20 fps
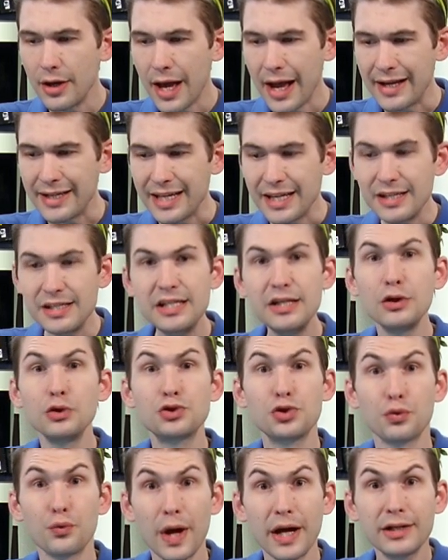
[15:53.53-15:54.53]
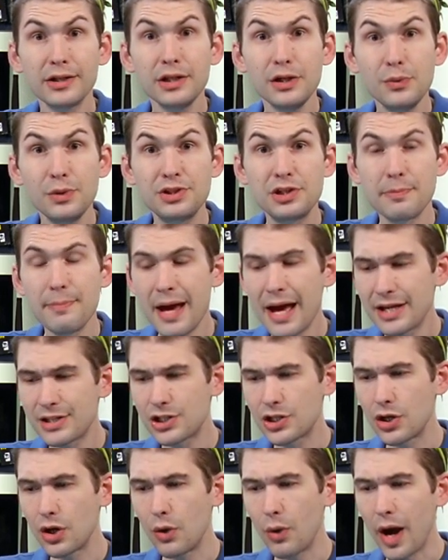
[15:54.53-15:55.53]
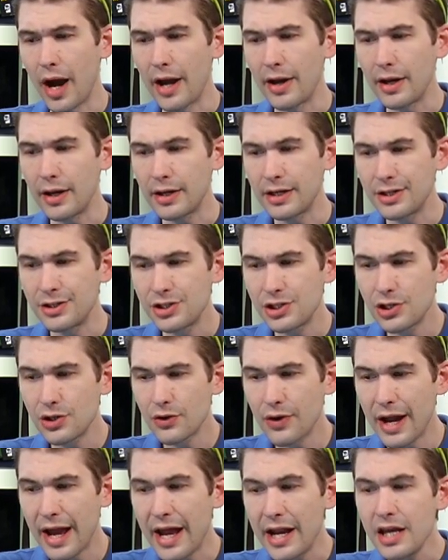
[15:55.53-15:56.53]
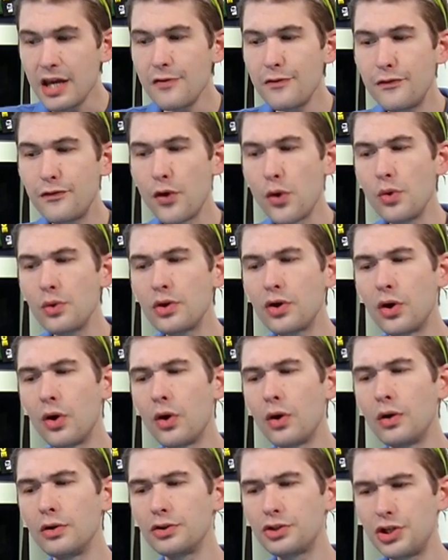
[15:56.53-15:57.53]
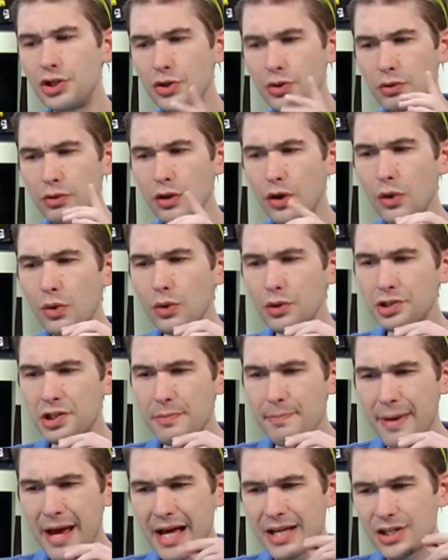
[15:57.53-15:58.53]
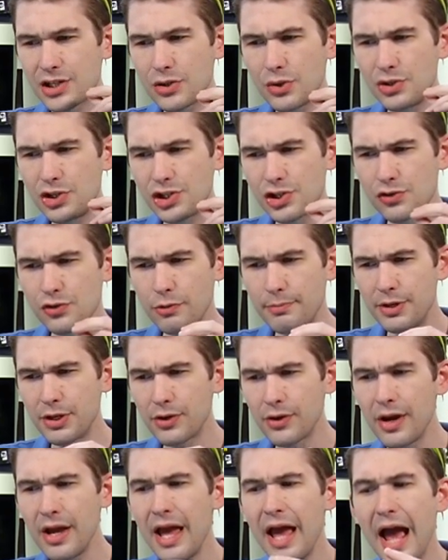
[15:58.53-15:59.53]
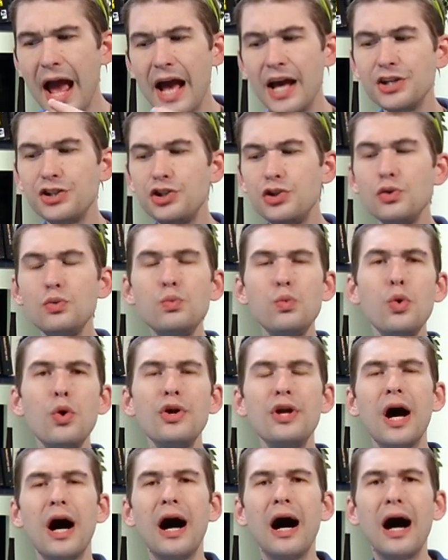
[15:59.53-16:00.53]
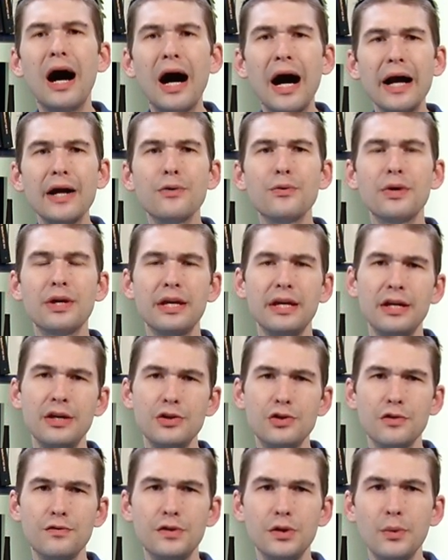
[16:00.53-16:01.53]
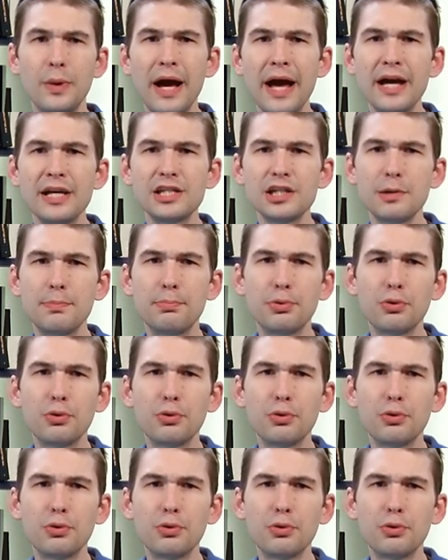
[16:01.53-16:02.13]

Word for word: and can deal directly with Damasko, I consider any phone call to your local Damasko distributor as you would a hiring interview. Ask